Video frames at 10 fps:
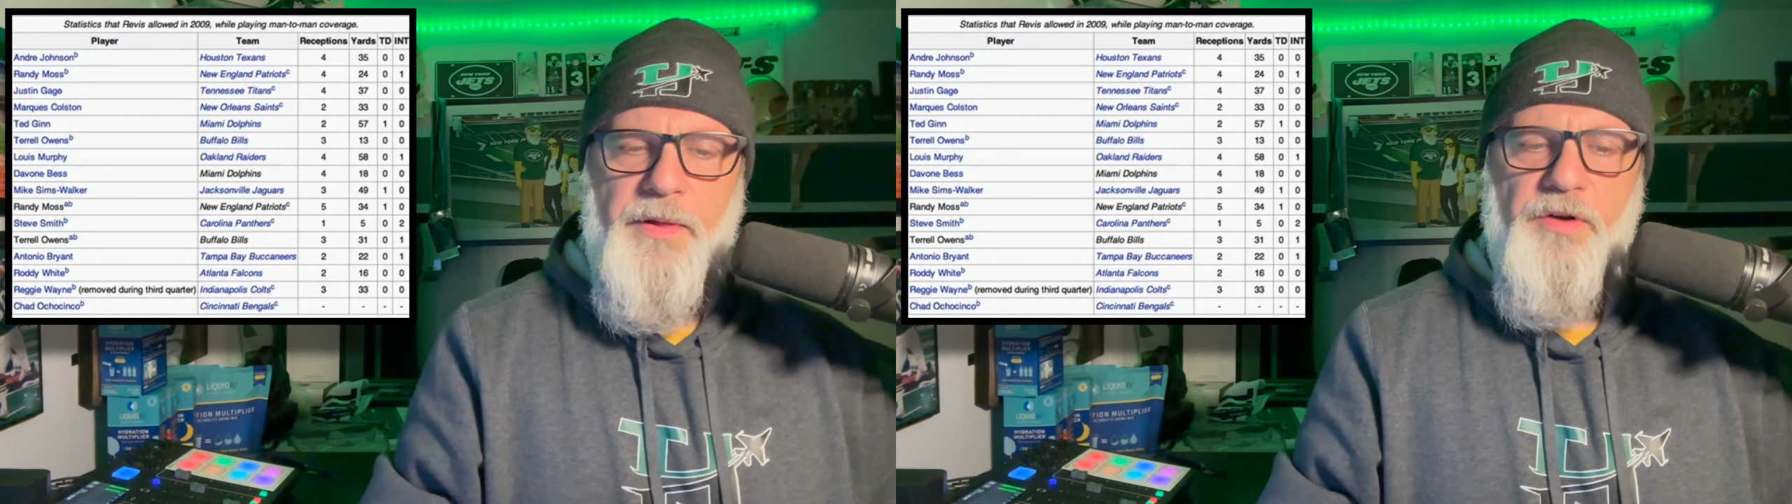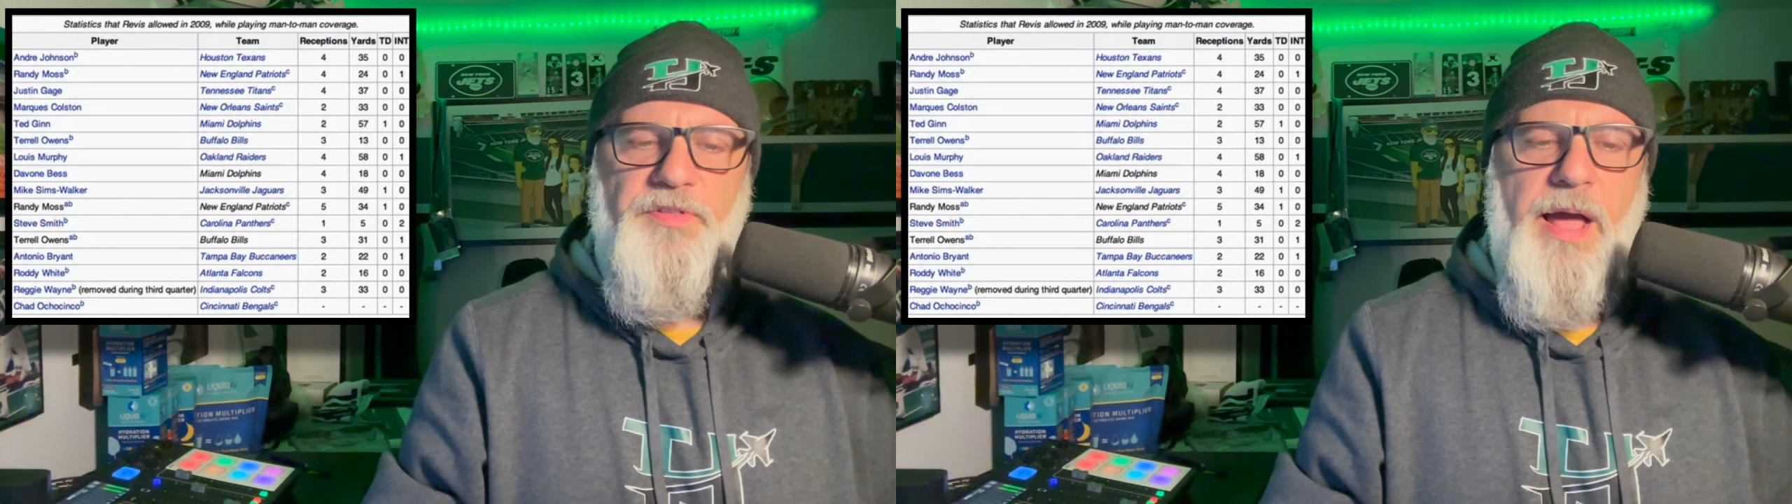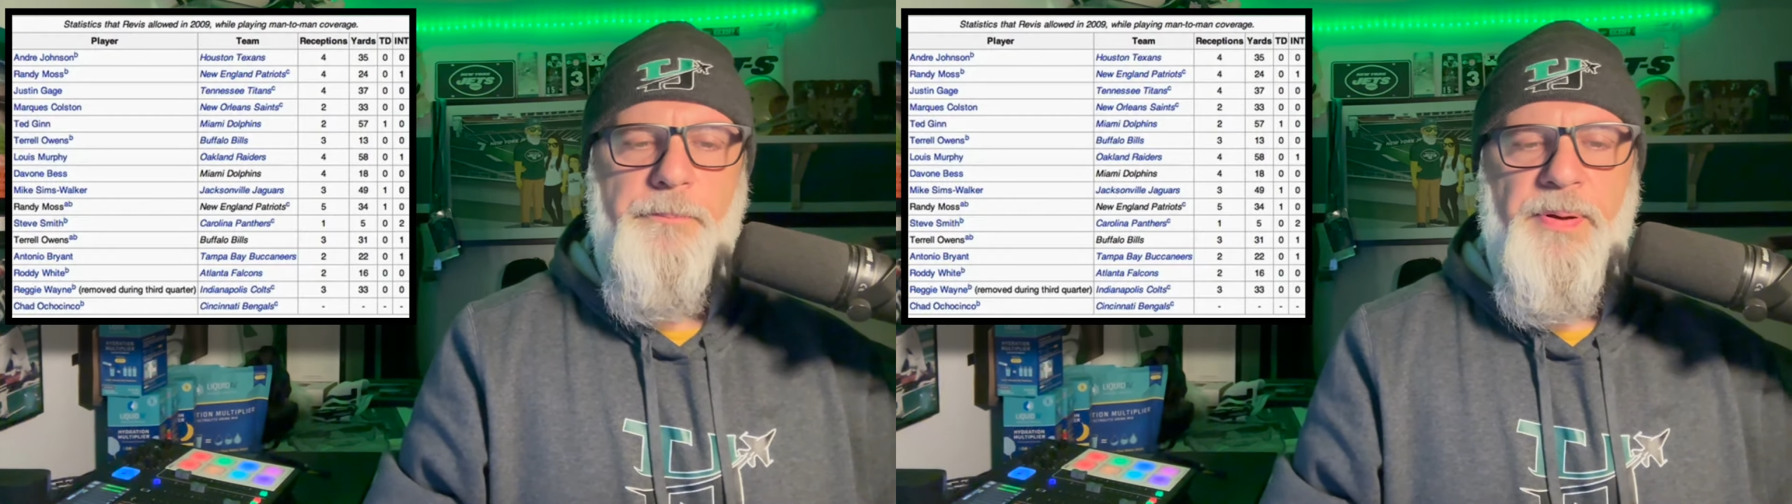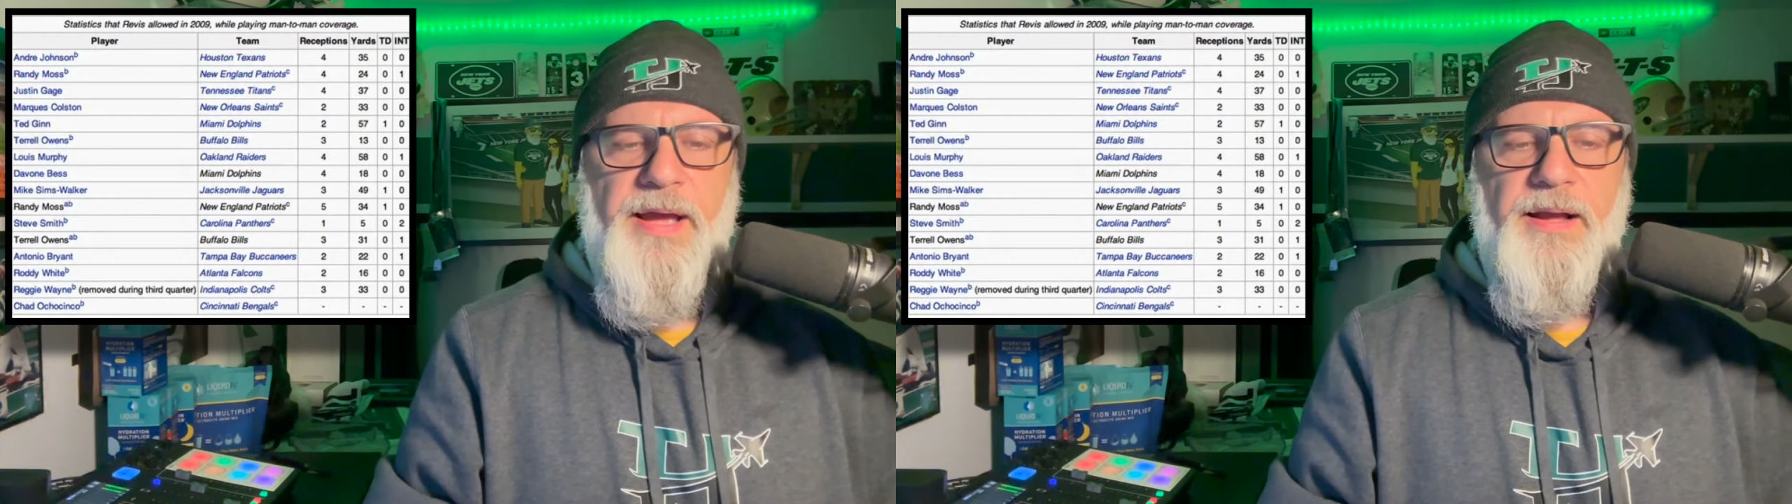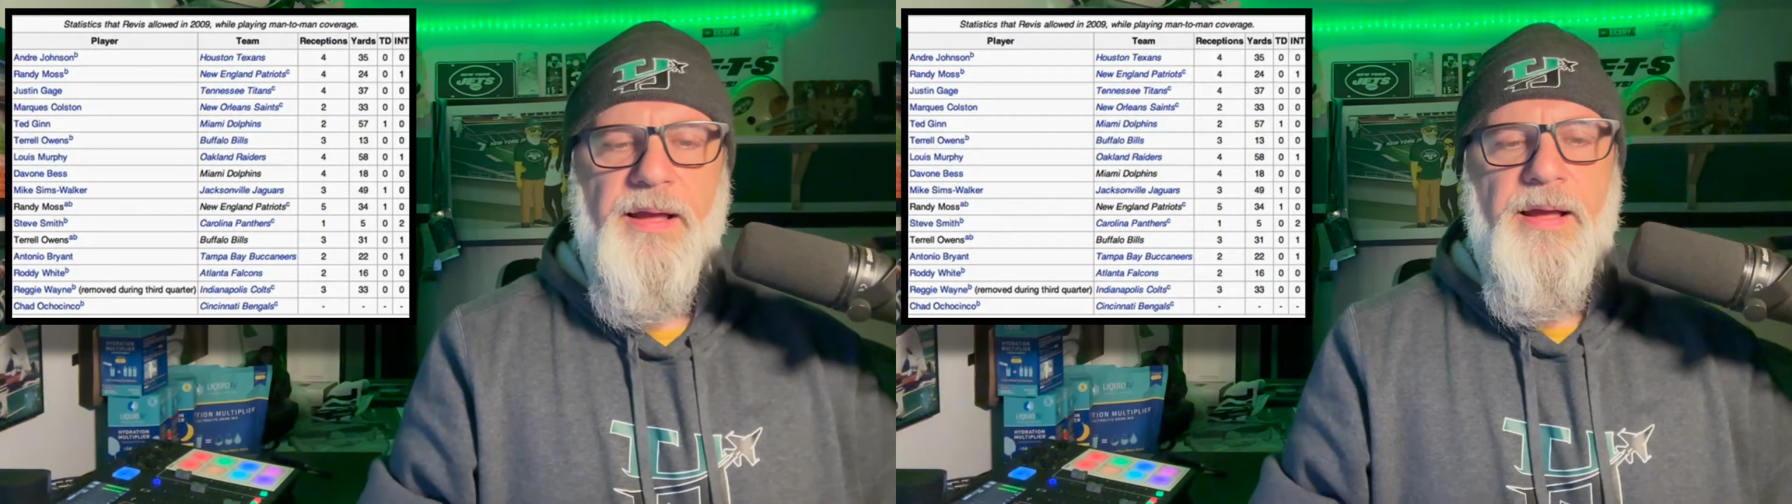there's that
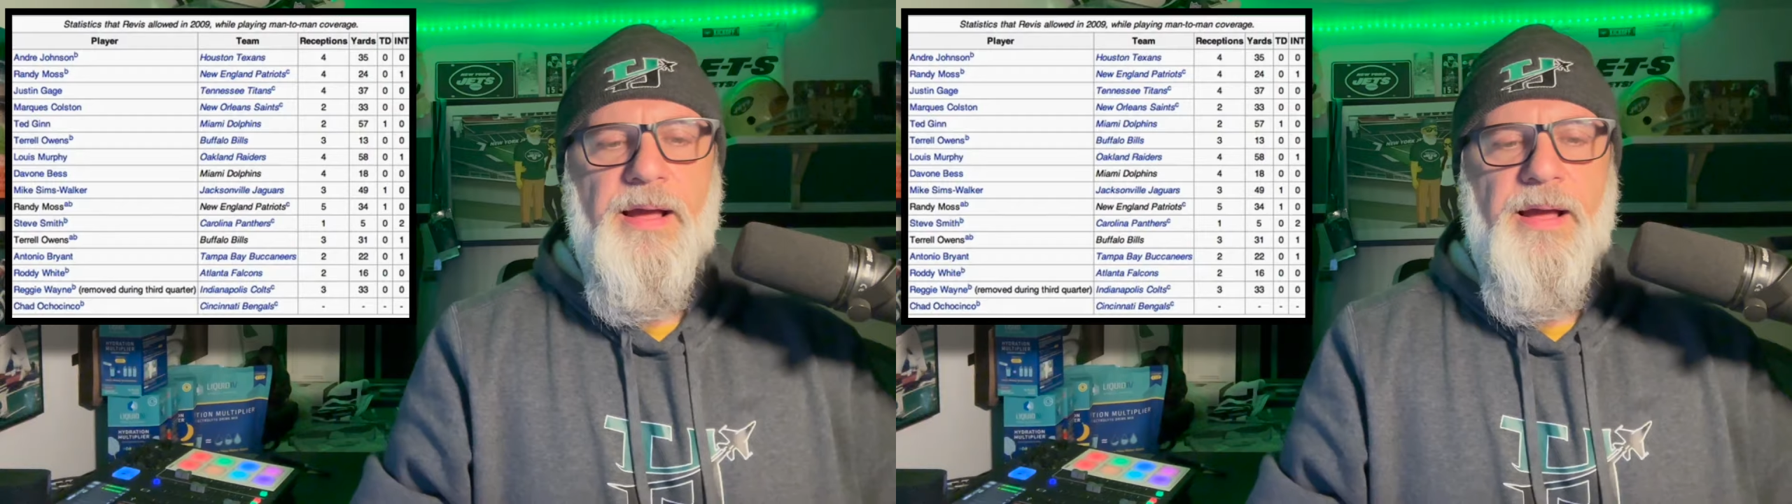pick.